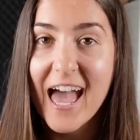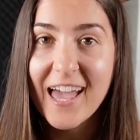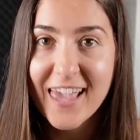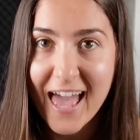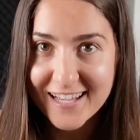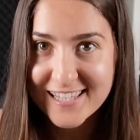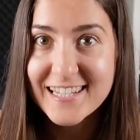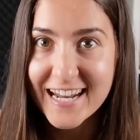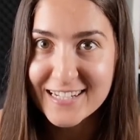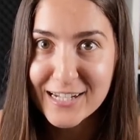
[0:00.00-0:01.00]
I
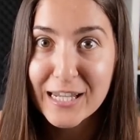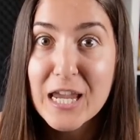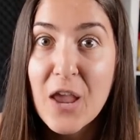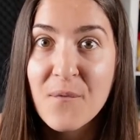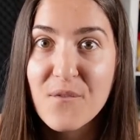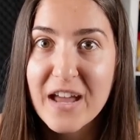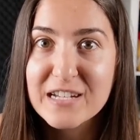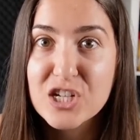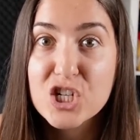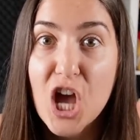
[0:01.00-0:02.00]
accidentally
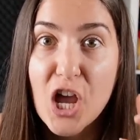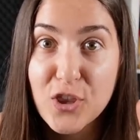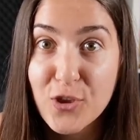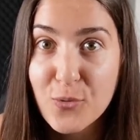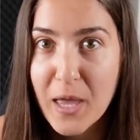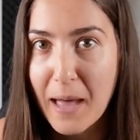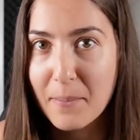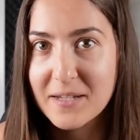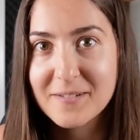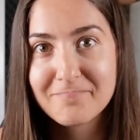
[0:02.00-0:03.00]
invented a new
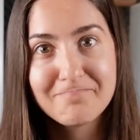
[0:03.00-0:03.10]
gambit.